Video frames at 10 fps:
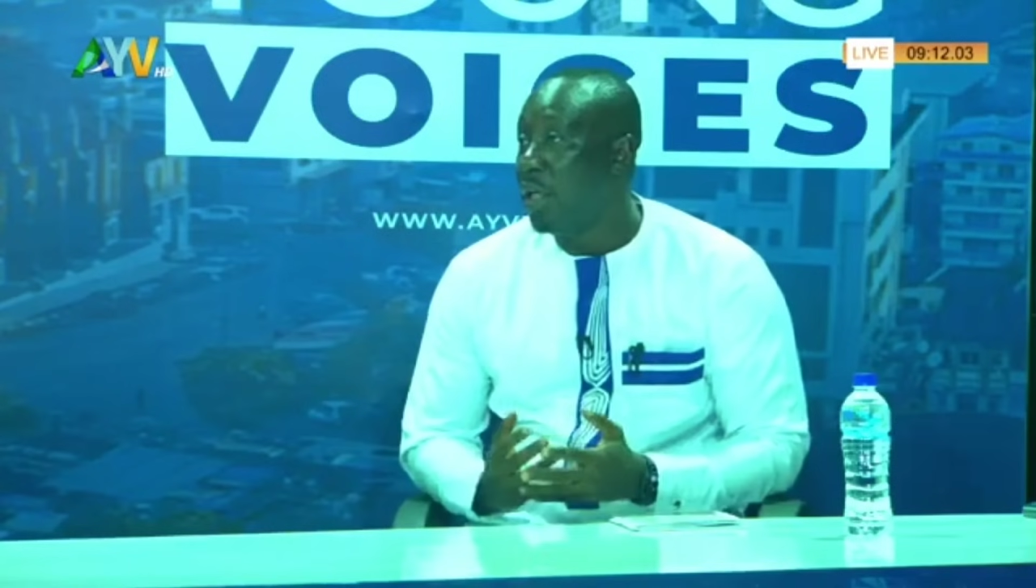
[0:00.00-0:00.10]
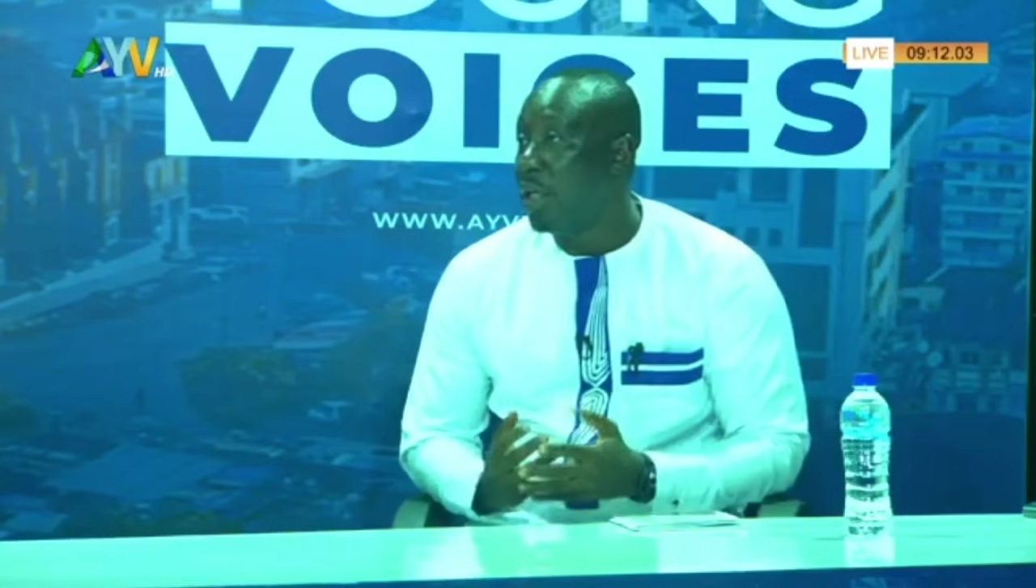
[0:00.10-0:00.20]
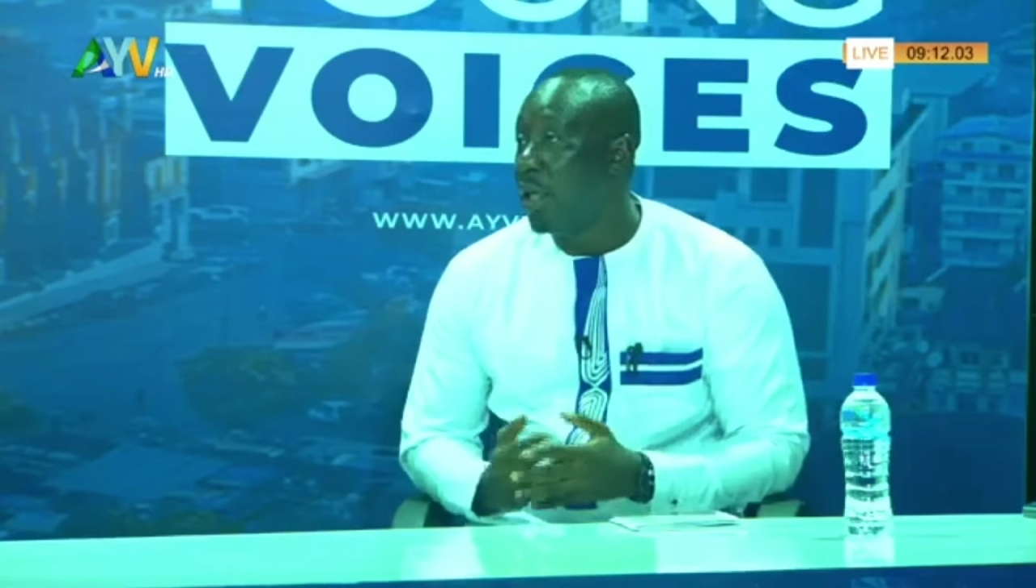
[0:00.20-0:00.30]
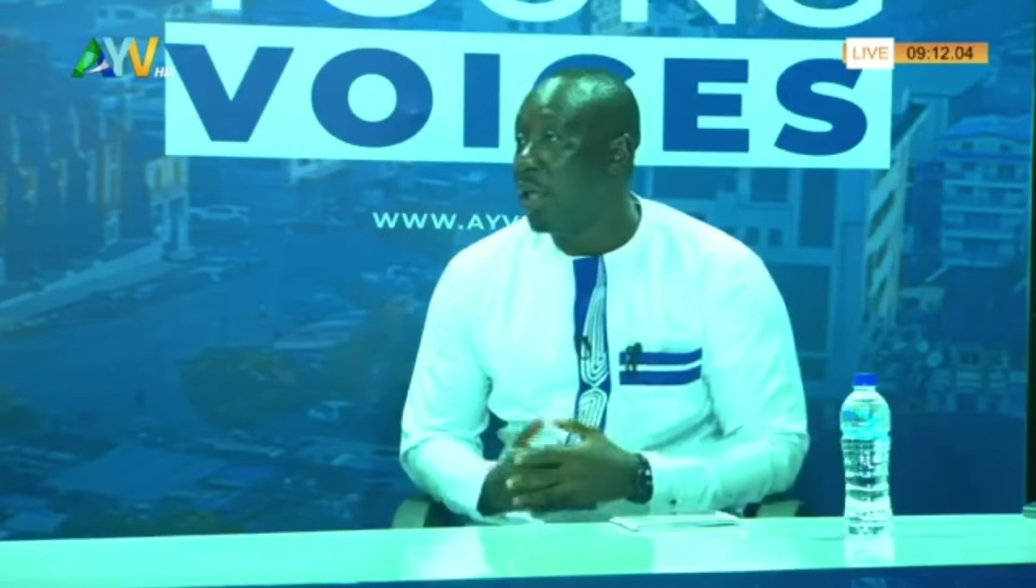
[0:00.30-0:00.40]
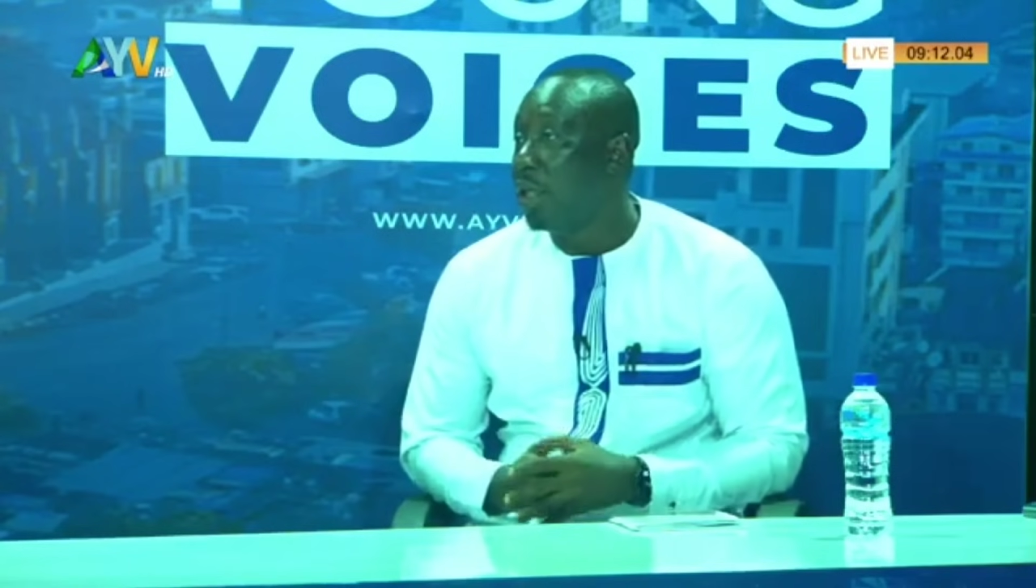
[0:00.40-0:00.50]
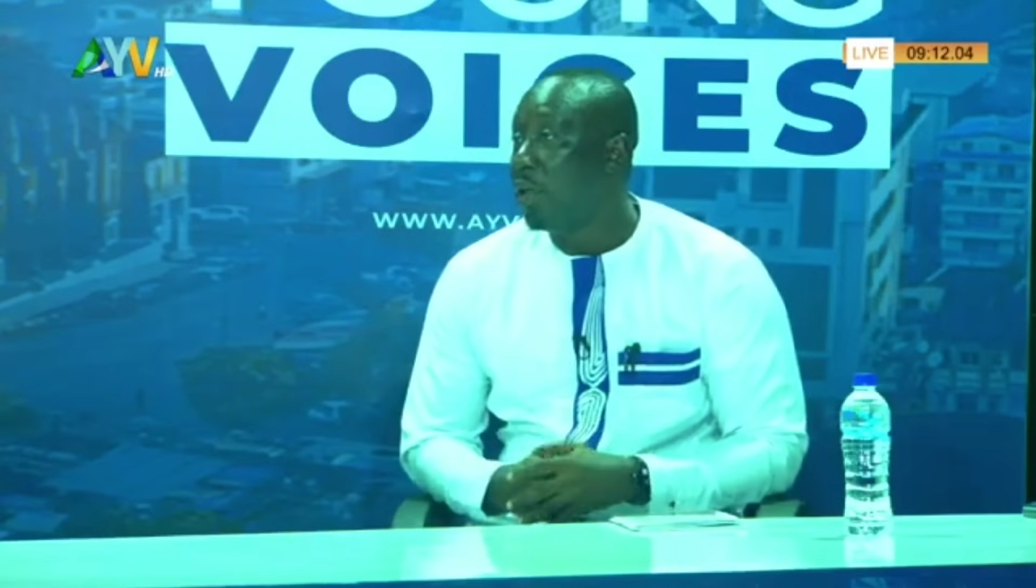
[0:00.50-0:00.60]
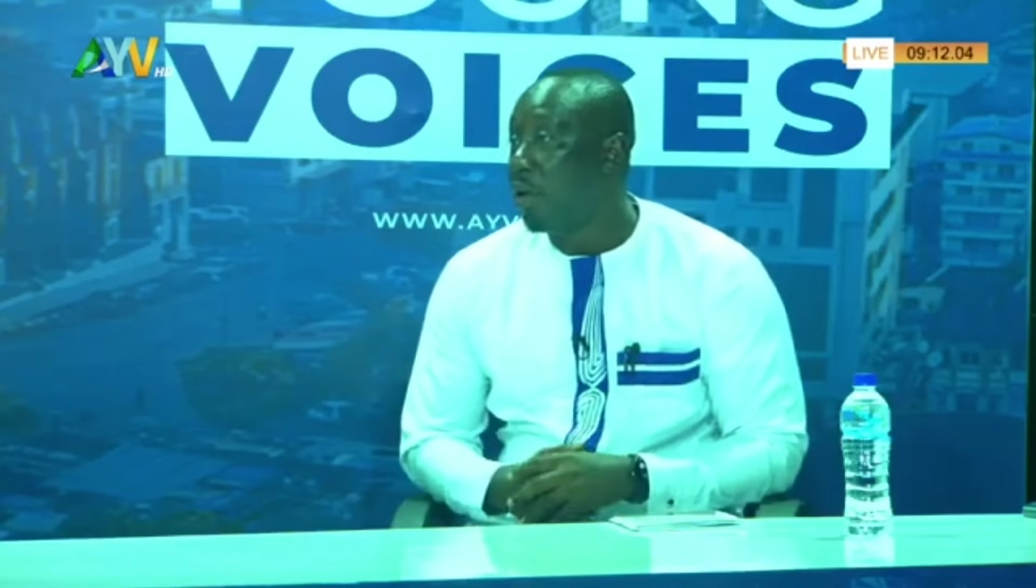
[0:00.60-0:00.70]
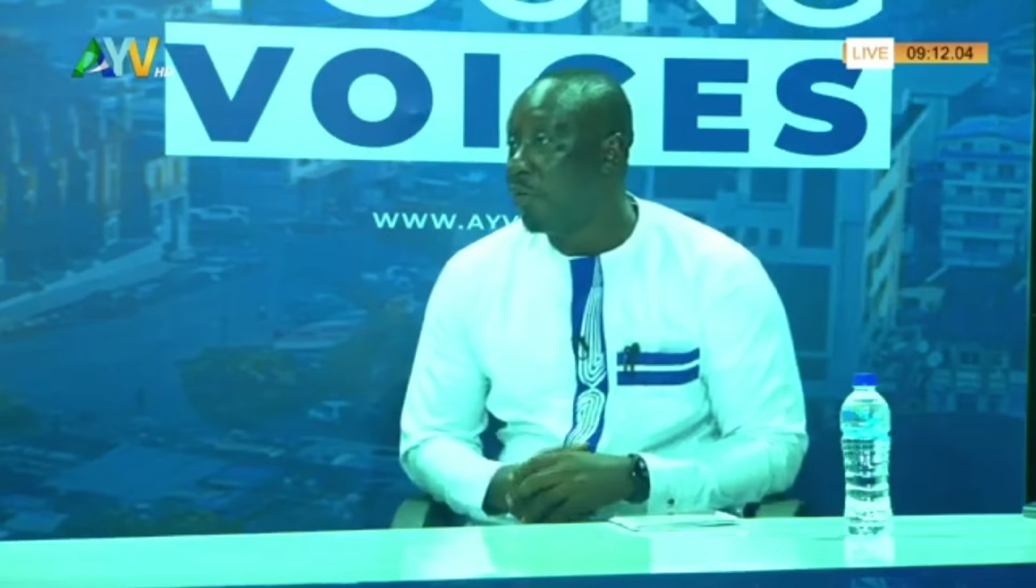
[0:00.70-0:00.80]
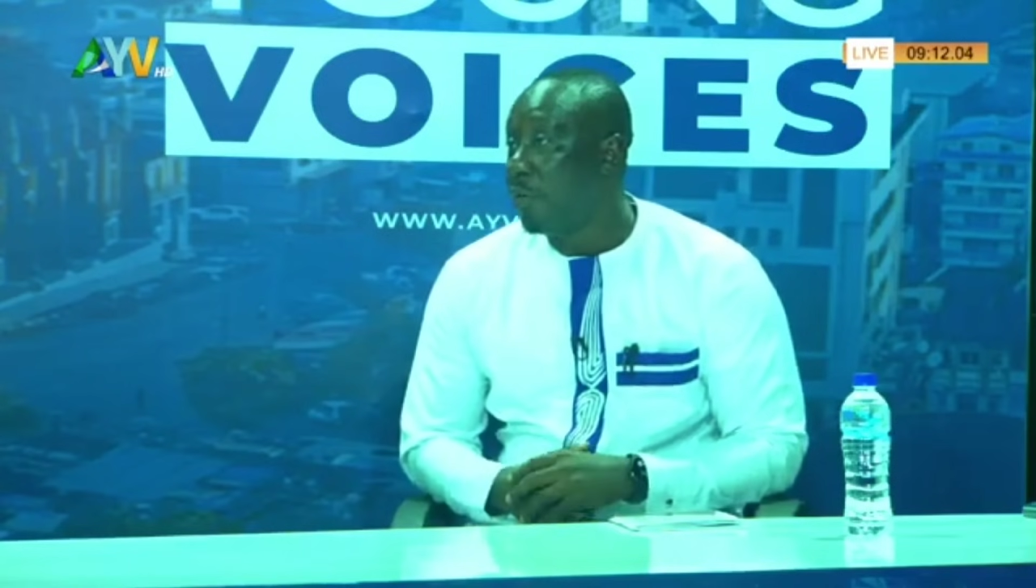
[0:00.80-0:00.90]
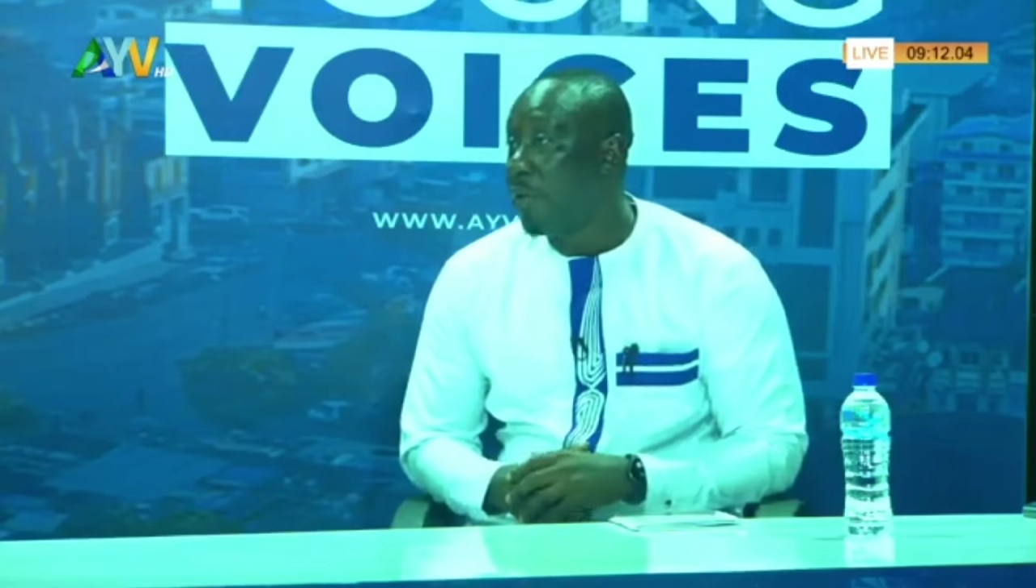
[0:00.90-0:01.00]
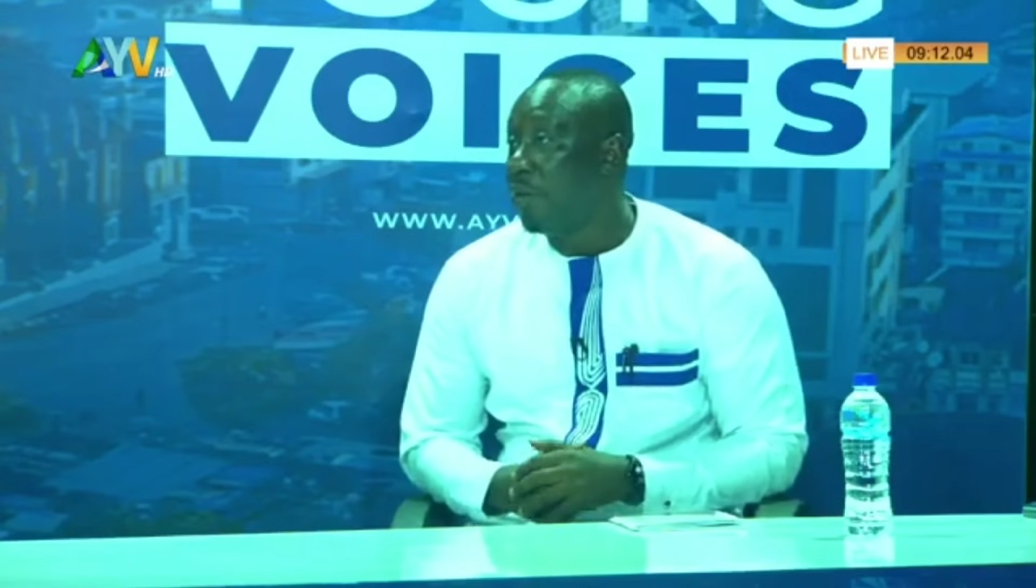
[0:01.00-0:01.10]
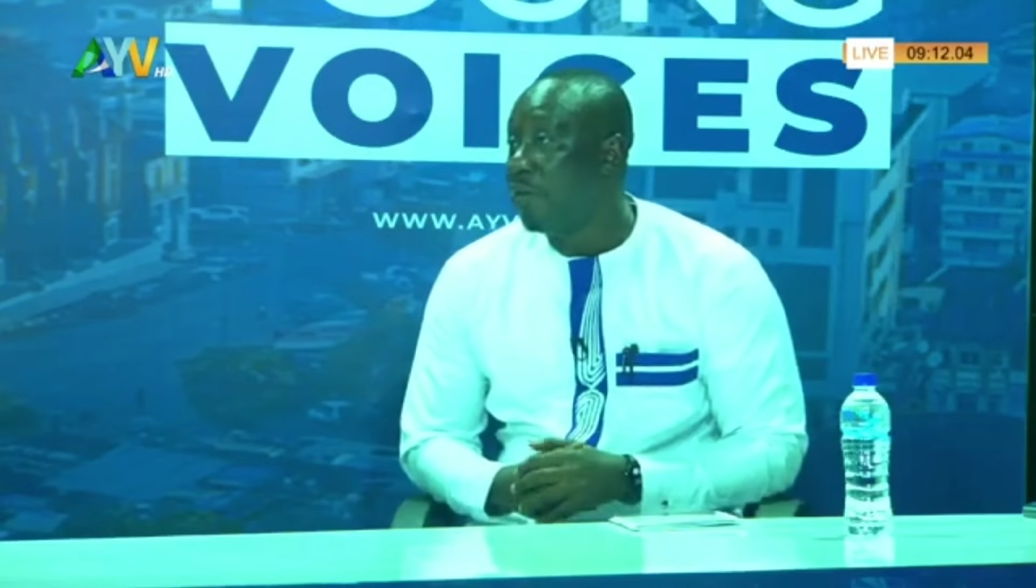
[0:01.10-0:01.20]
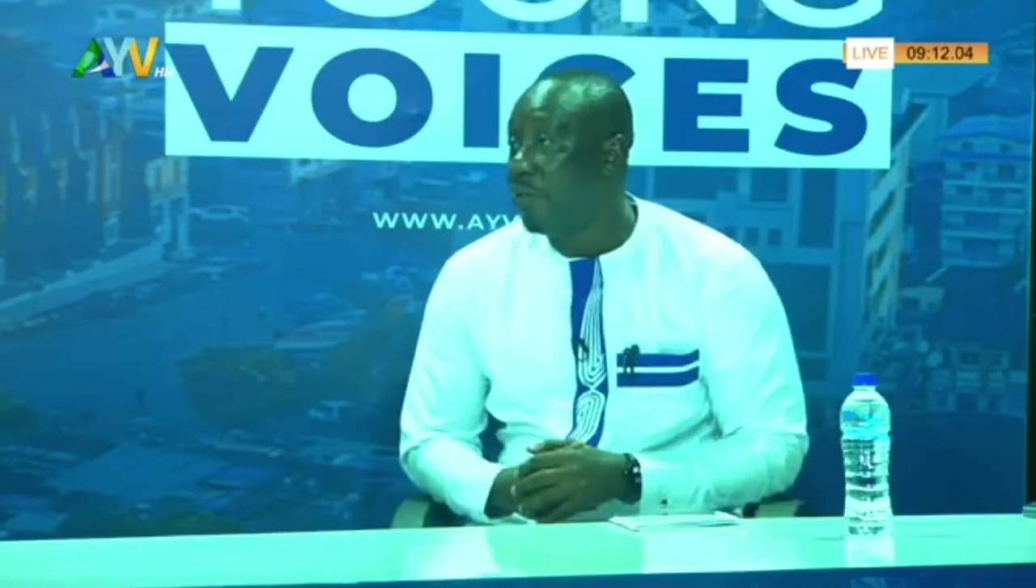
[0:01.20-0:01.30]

government feel